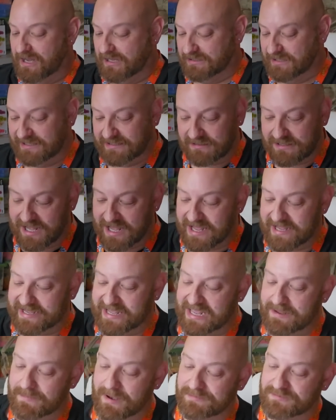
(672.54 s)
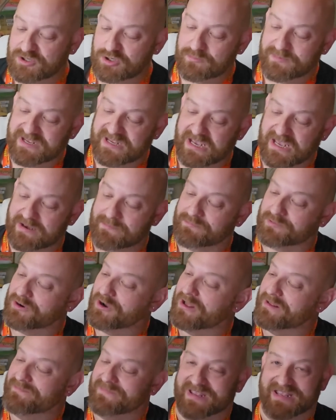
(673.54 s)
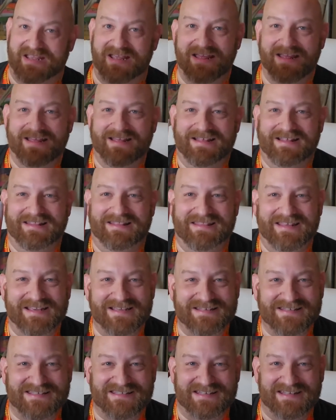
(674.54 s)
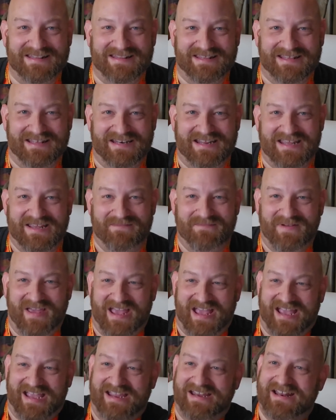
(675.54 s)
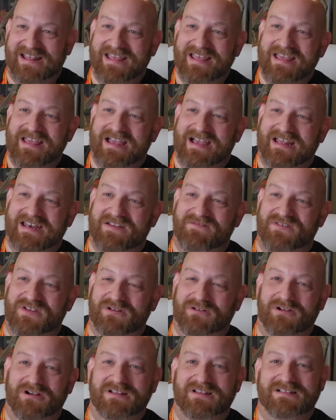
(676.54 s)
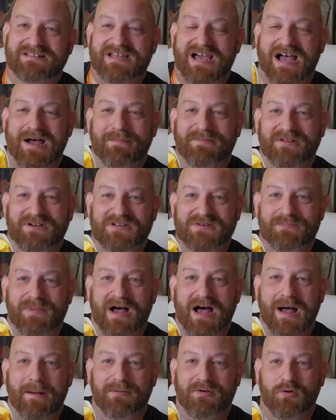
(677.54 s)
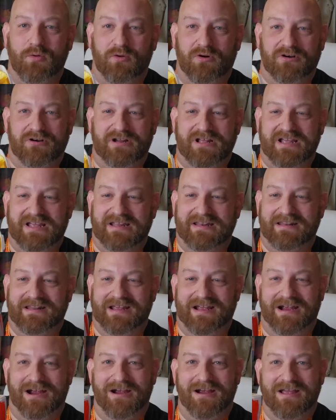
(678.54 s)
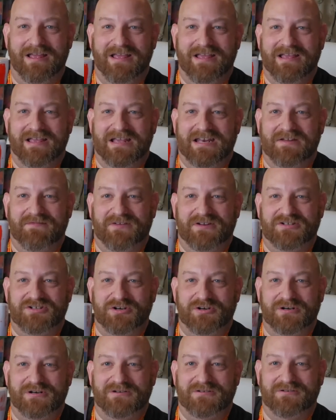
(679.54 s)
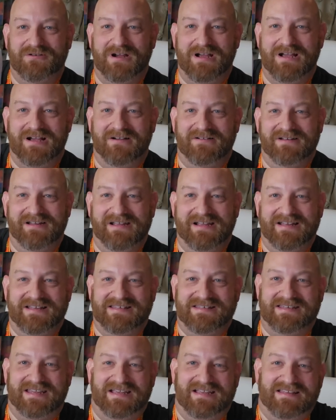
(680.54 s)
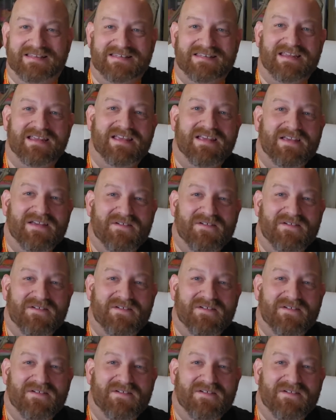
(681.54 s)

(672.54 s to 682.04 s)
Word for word: a little guy came up to me and brought me this that he made. And if you look at the top, there's popcorn in there. And if you turn it around, it says